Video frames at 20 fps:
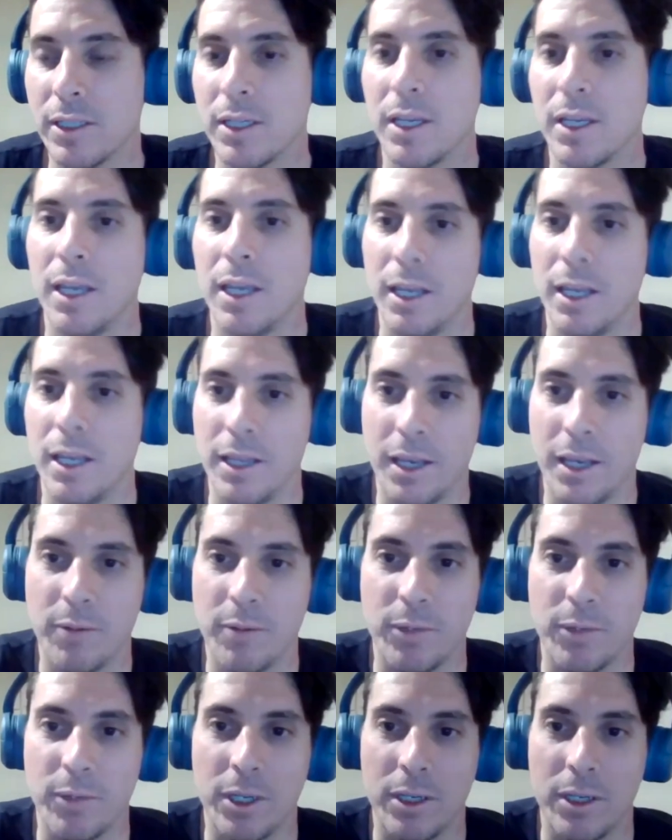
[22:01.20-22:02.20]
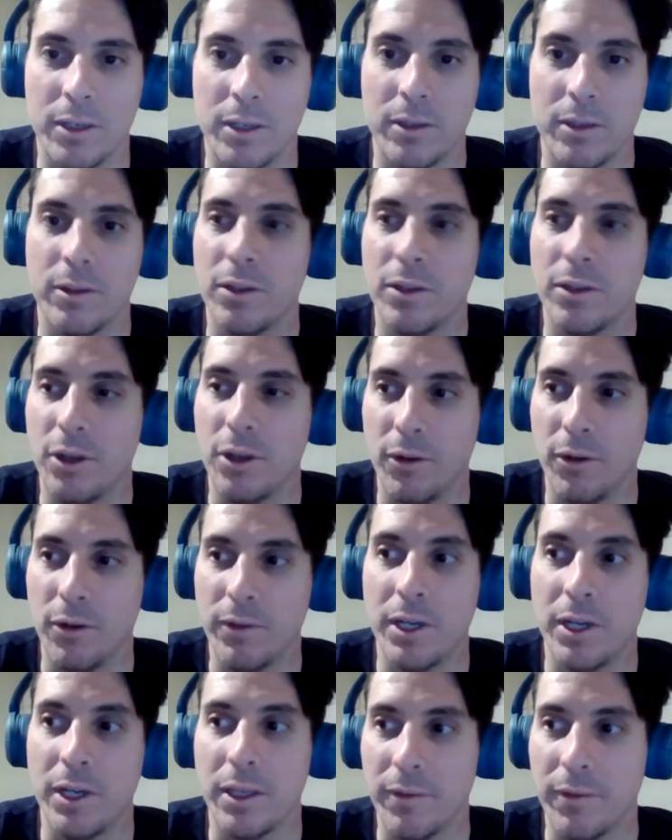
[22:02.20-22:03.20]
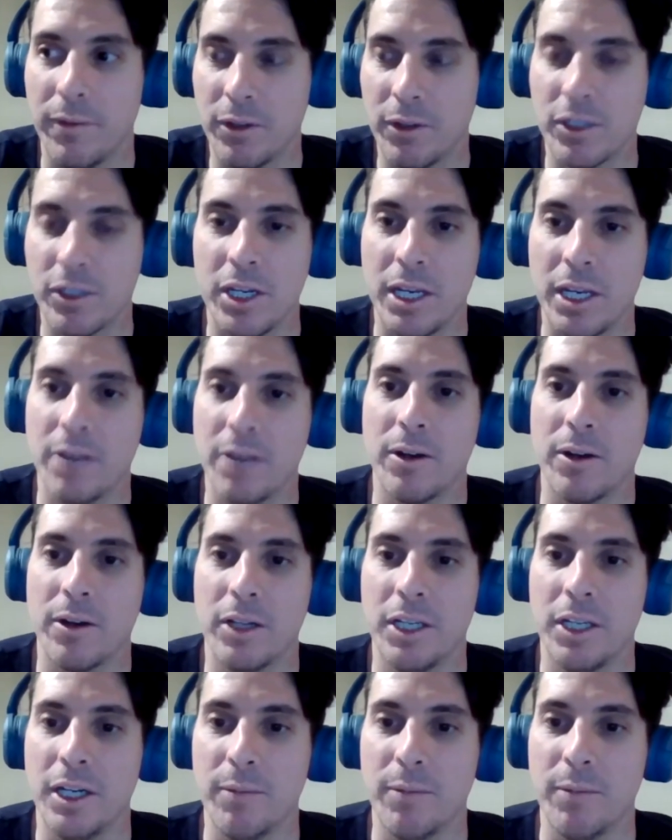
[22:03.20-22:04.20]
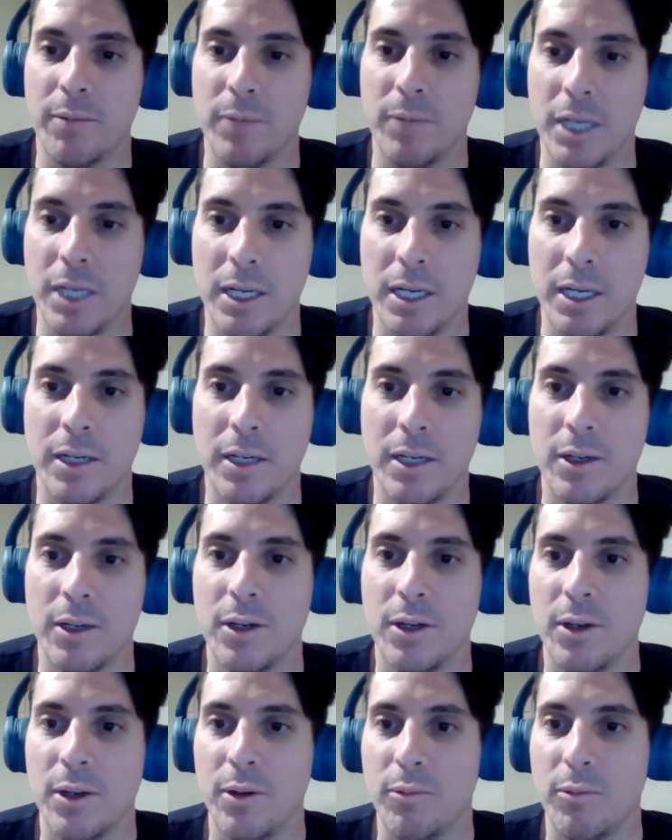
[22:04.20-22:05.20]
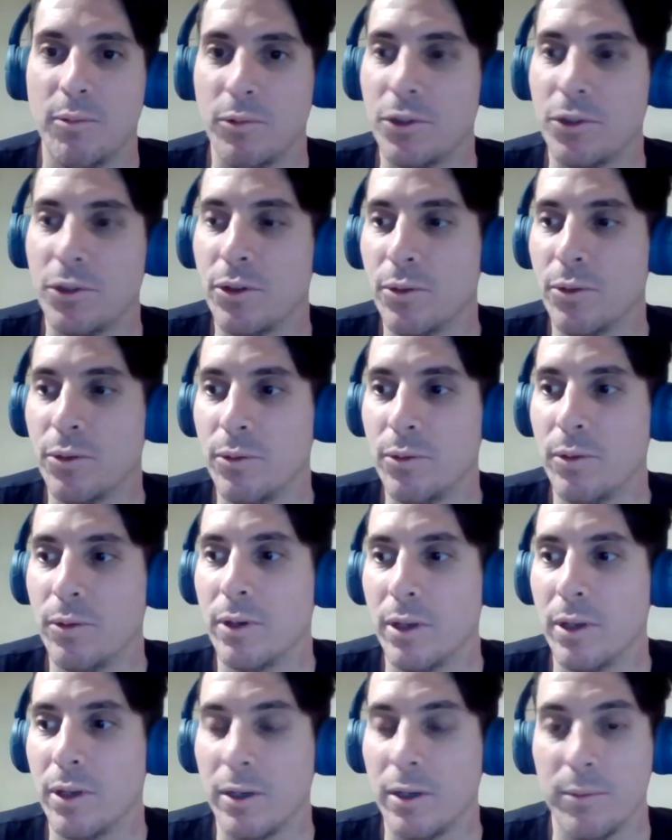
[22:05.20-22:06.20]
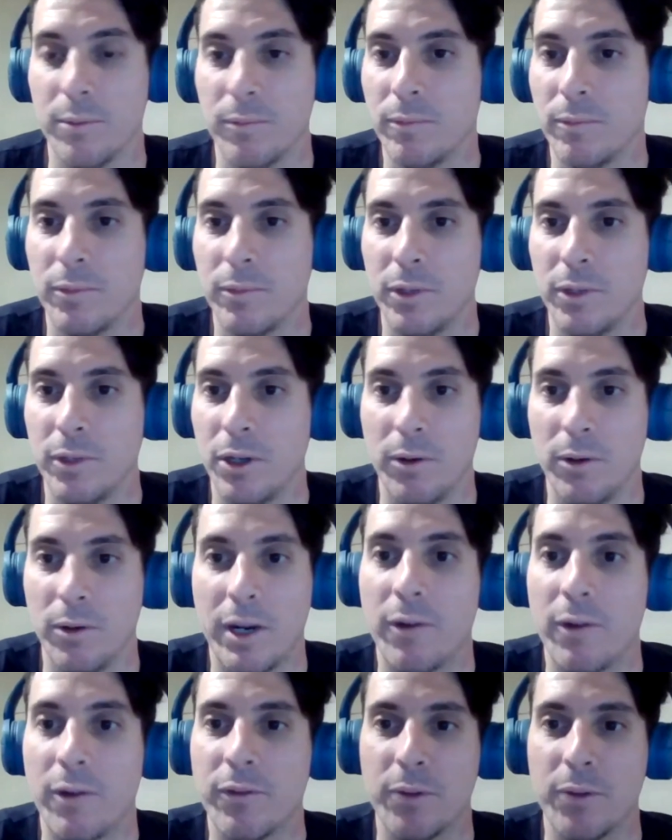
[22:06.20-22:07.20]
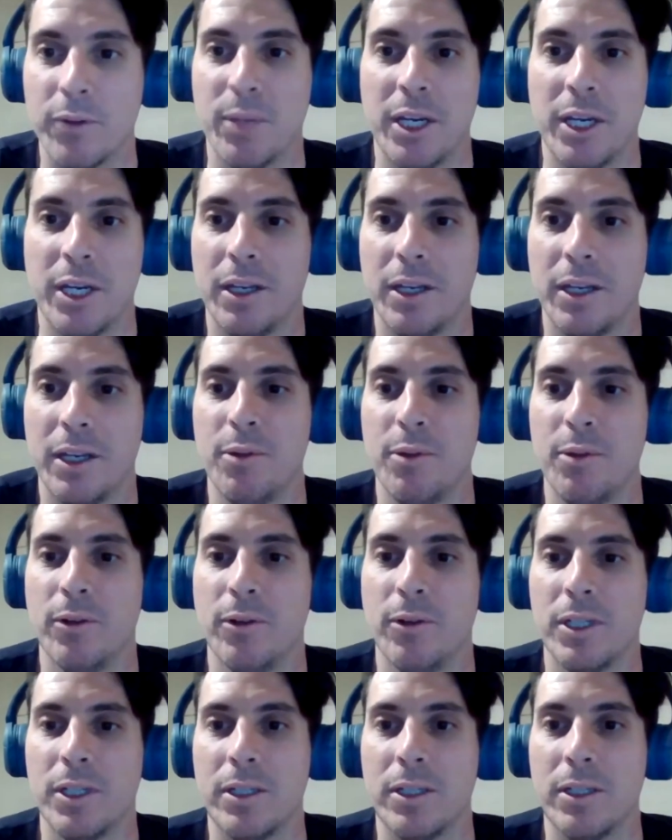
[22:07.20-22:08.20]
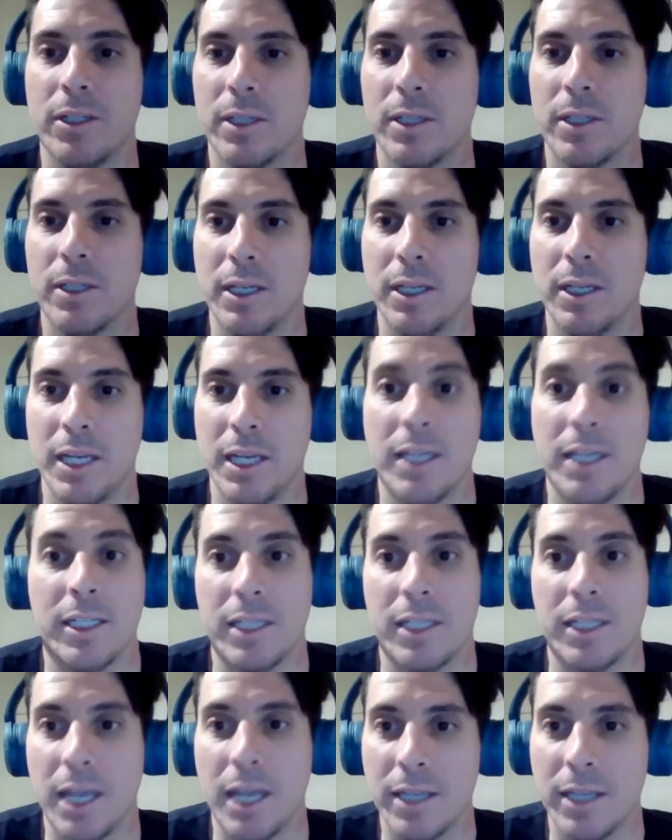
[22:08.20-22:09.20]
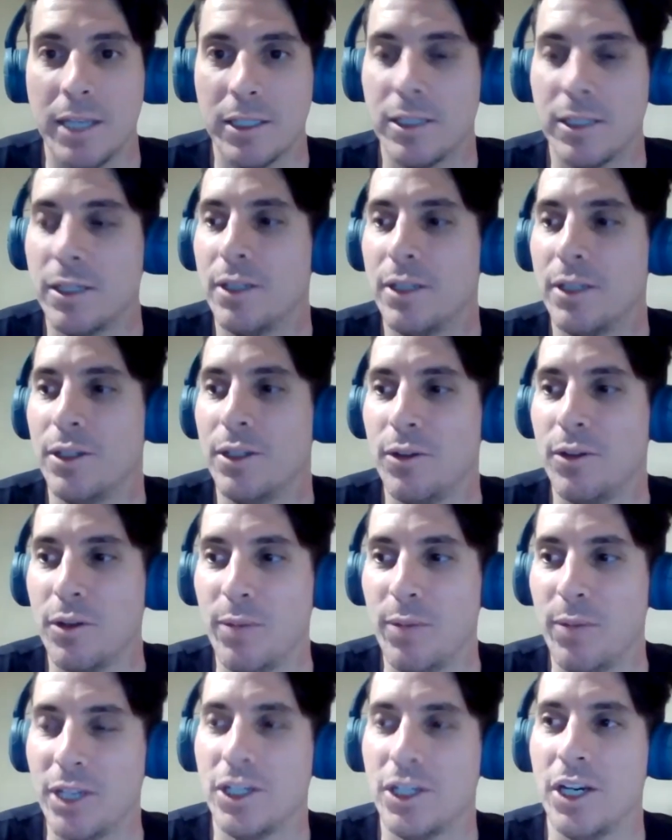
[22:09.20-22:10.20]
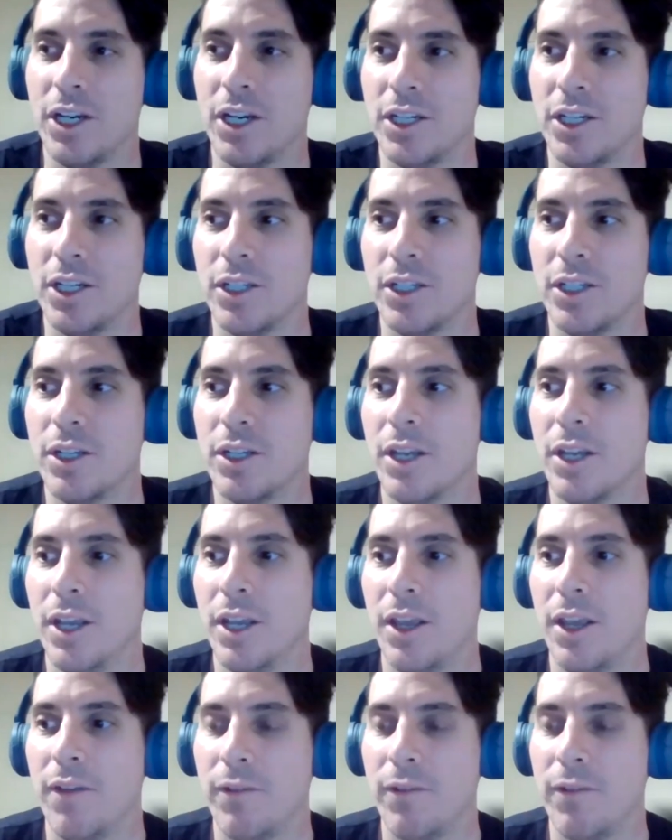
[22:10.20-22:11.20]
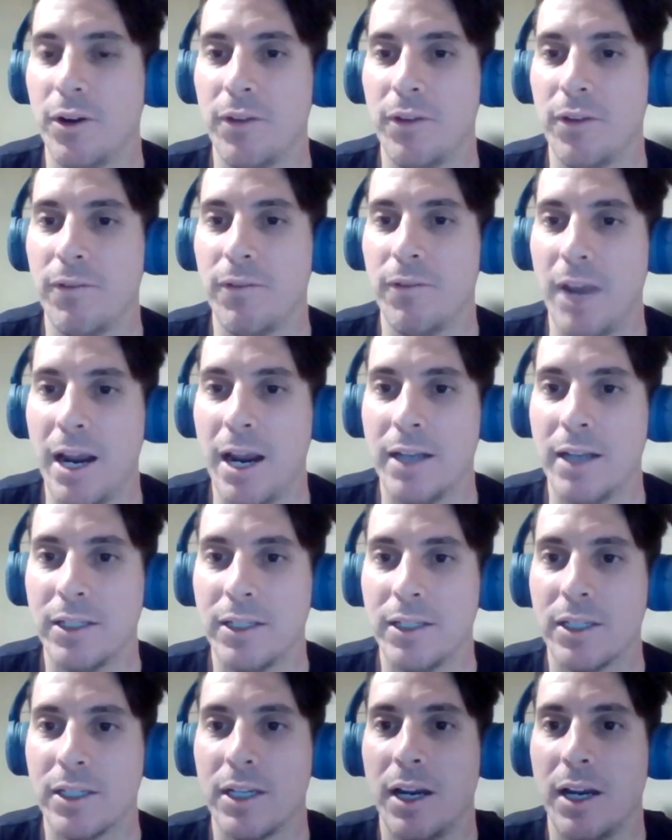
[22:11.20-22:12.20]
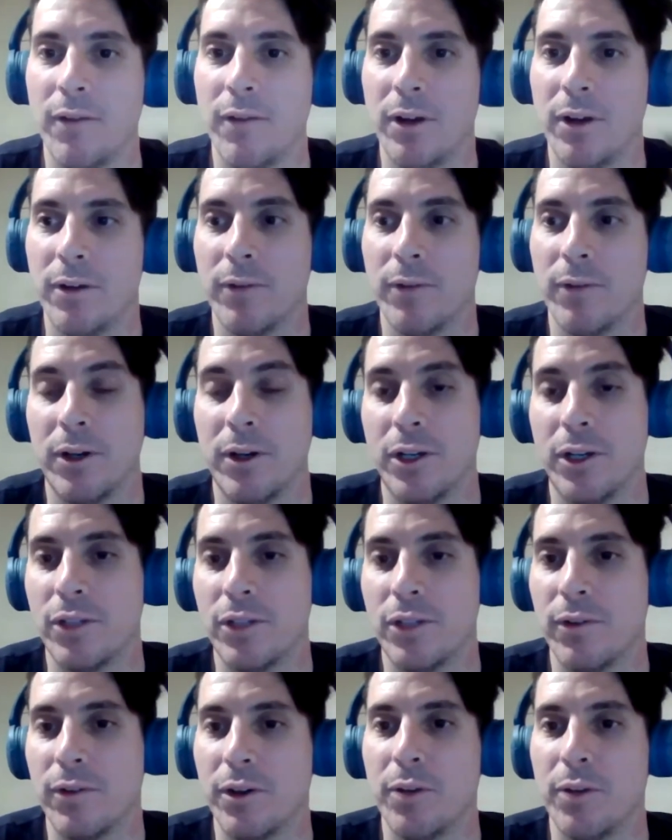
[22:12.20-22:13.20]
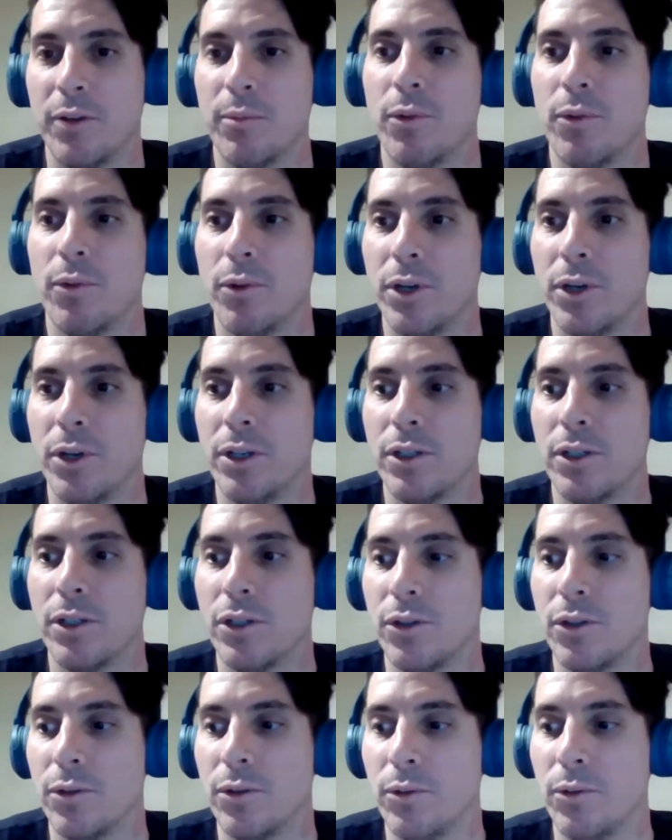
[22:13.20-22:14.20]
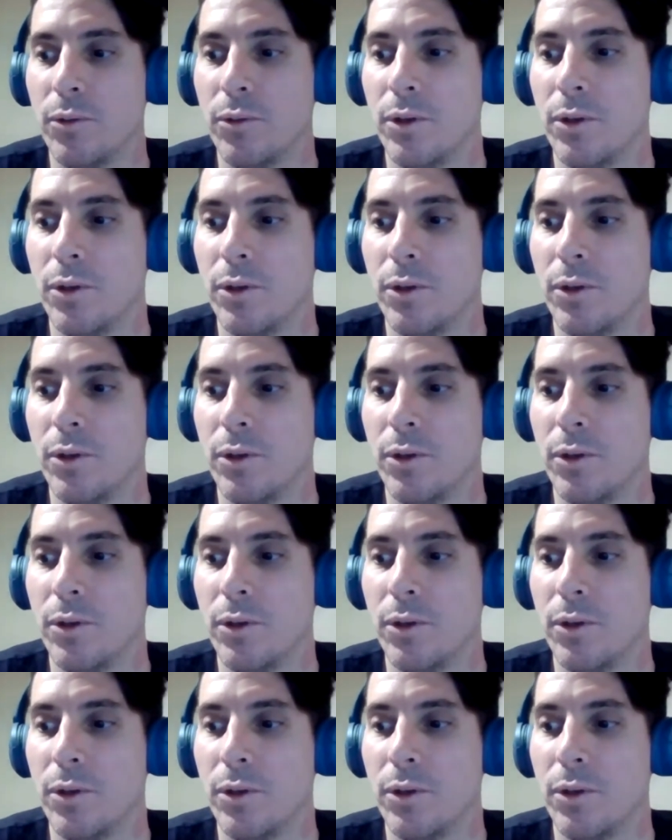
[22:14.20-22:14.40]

And then we, if there's any other cleanup needed, we'll do, however many hypnosis it takes. Yes, you can make changes very fast. However, it's very important to